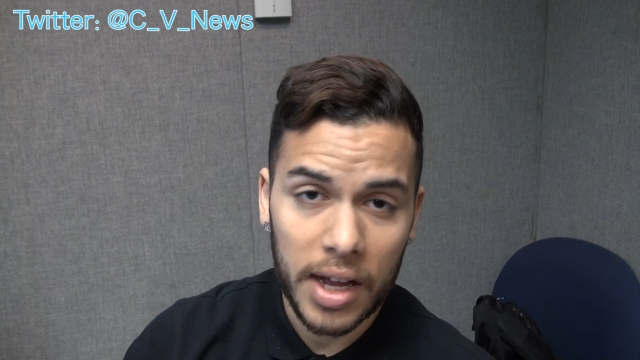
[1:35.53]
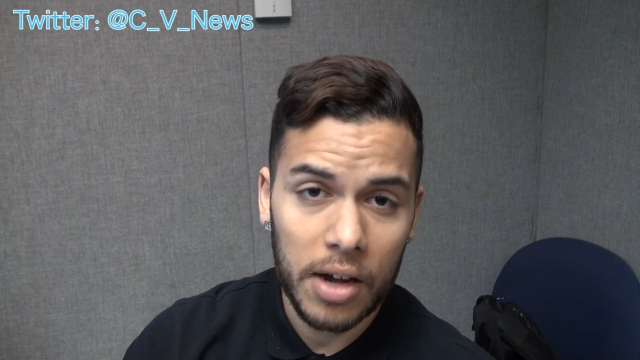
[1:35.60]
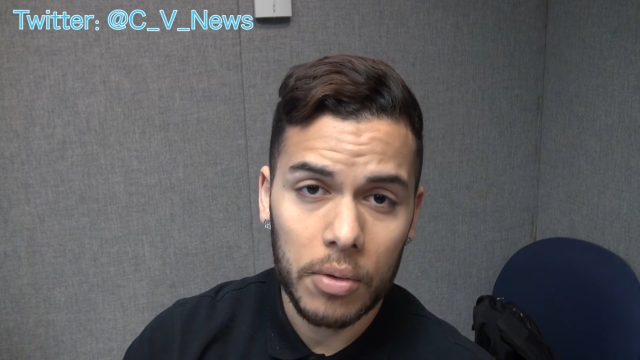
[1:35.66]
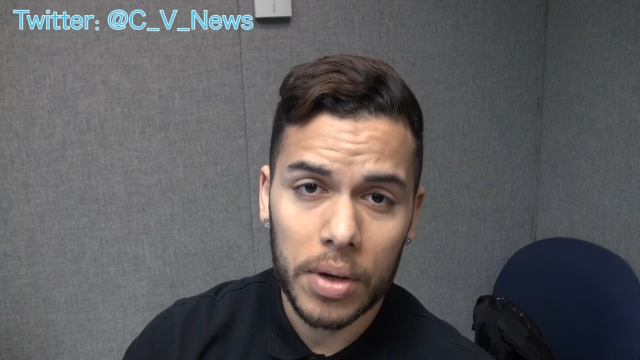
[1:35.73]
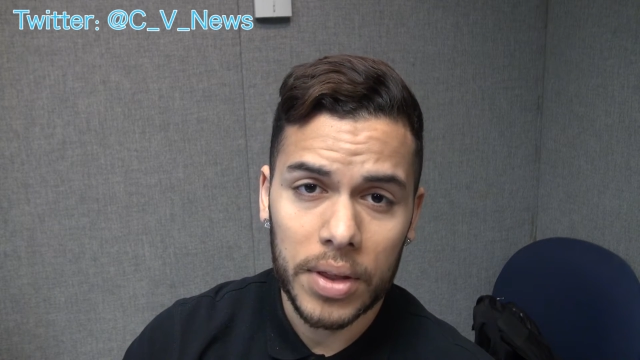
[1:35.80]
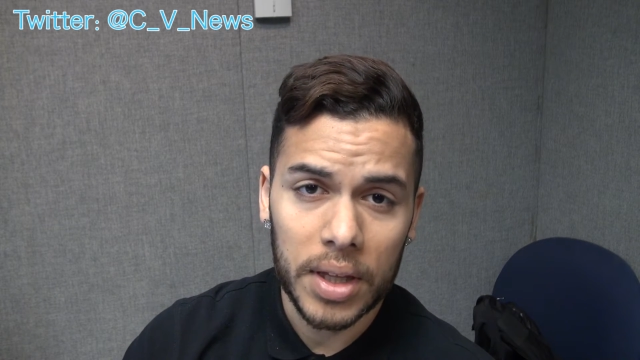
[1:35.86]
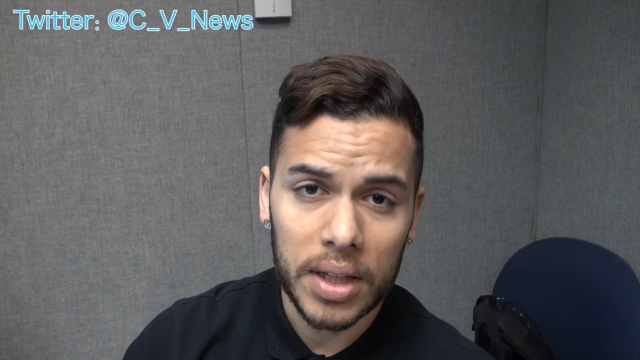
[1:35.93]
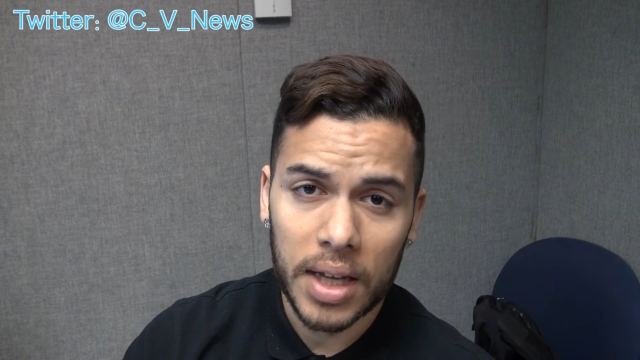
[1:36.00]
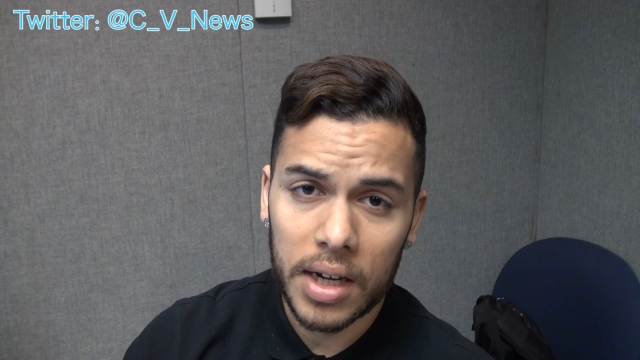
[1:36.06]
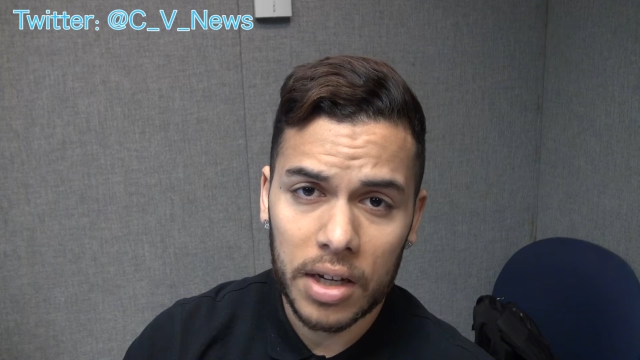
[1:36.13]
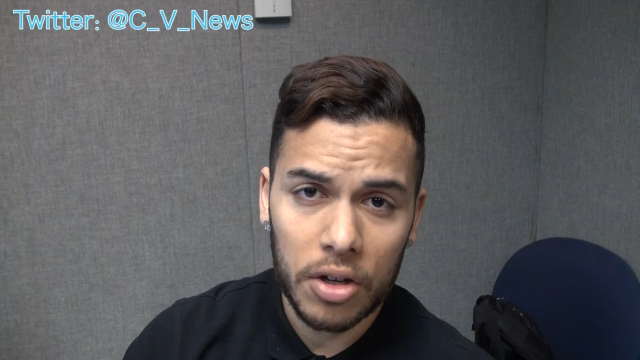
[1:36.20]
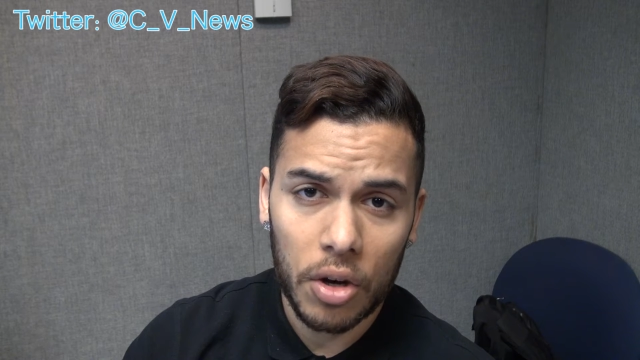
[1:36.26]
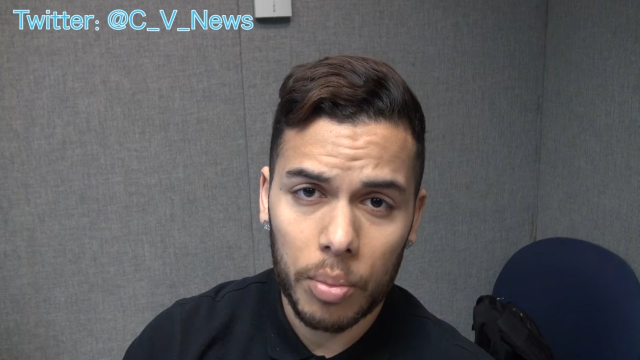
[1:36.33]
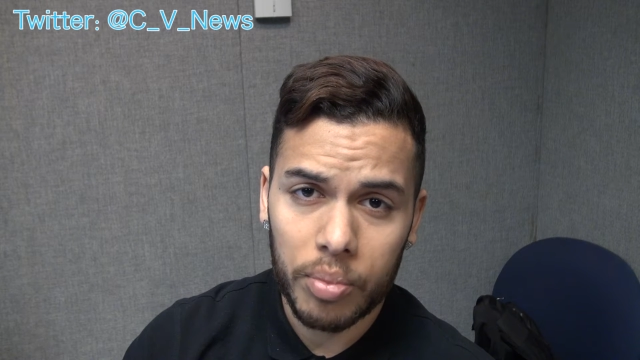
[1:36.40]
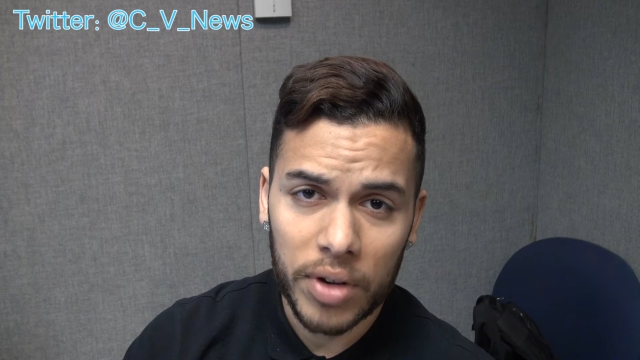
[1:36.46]
out with
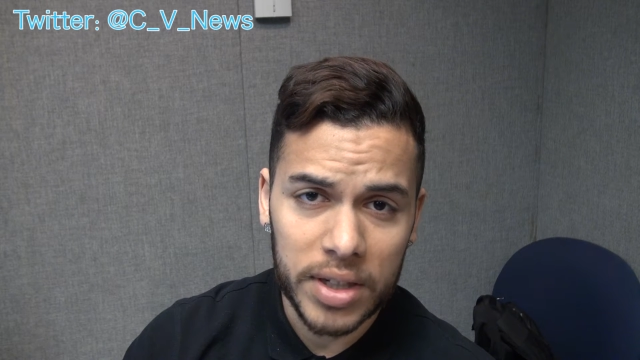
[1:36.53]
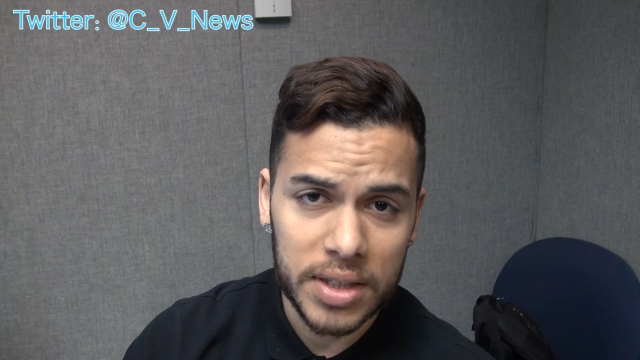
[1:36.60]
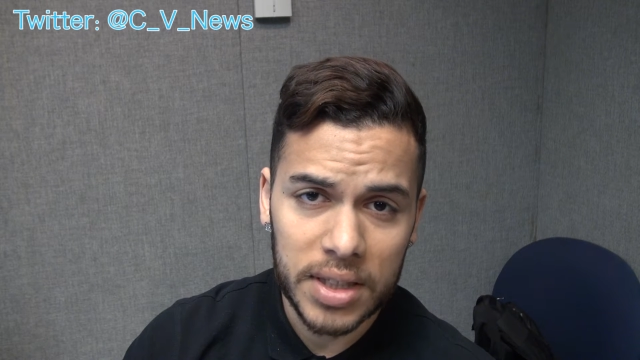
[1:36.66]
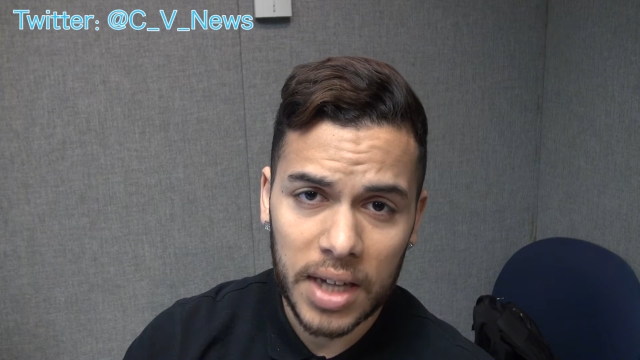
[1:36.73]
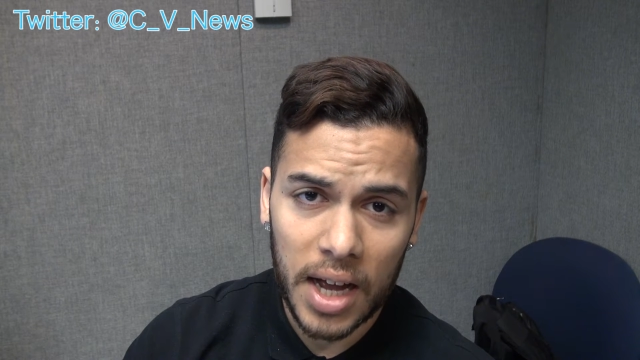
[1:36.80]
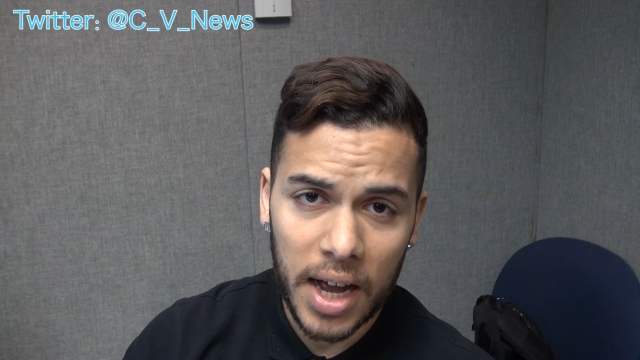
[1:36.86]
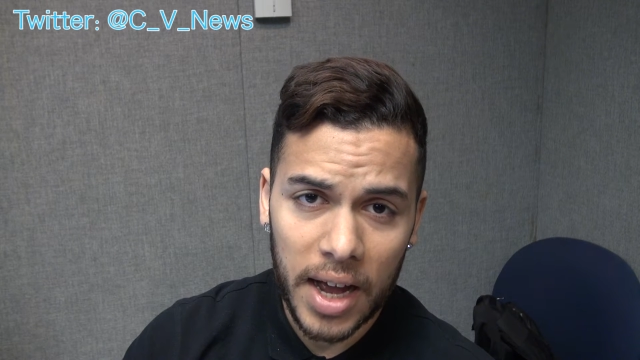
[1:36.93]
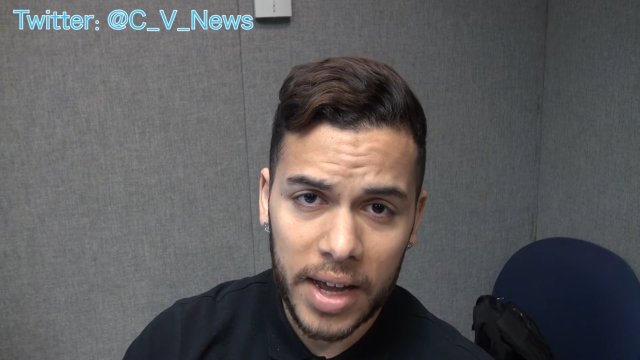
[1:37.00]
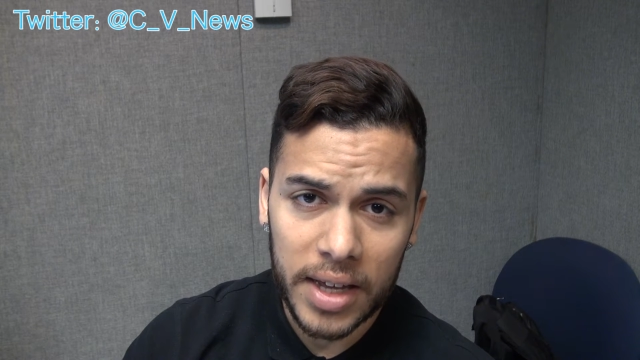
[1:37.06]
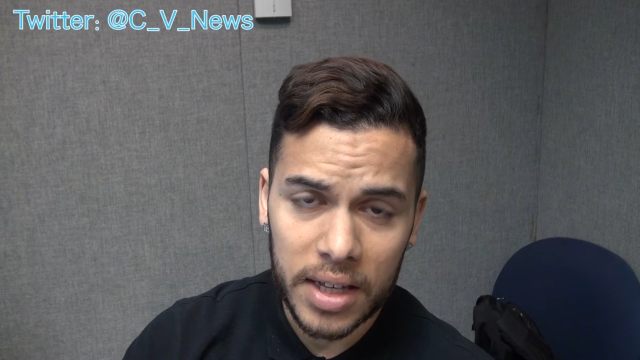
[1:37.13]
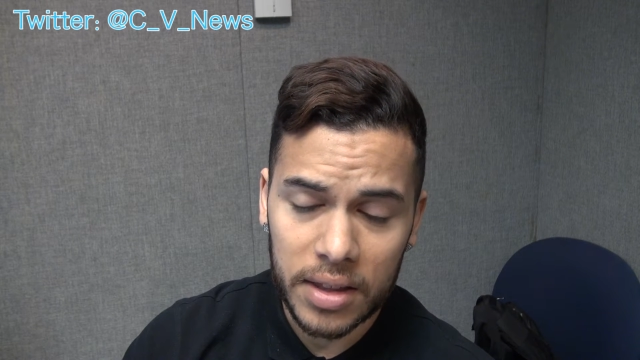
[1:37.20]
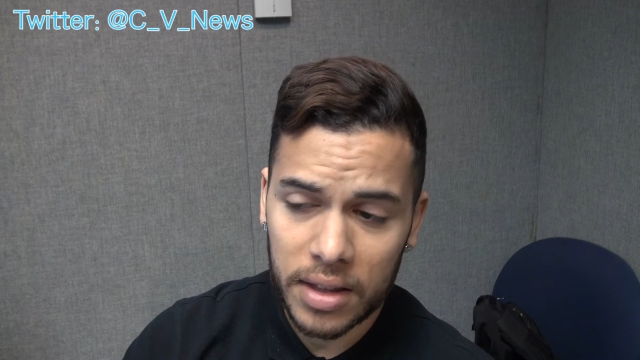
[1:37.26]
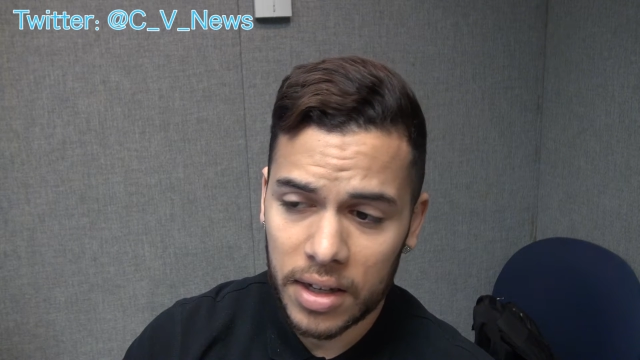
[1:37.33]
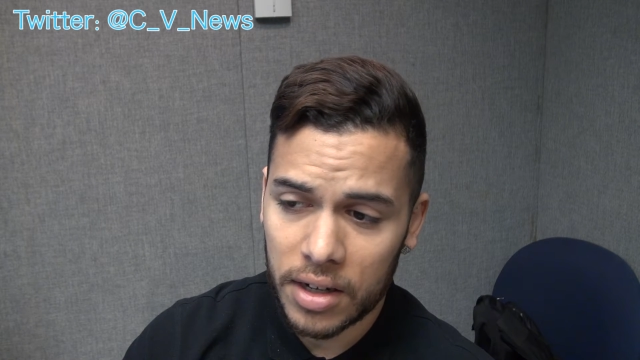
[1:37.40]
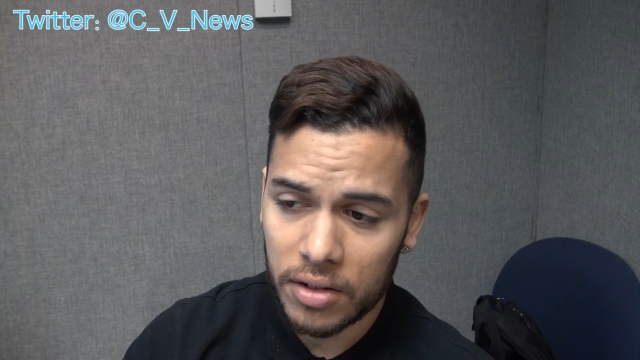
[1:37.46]
Atletico pressing high
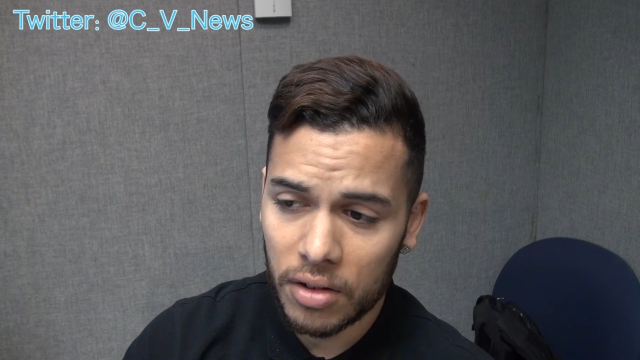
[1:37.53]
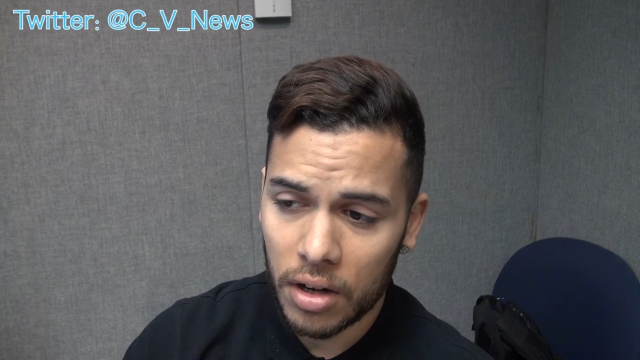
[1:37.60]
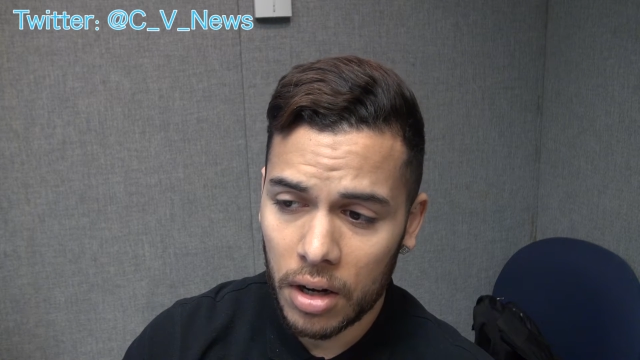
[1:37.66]
in their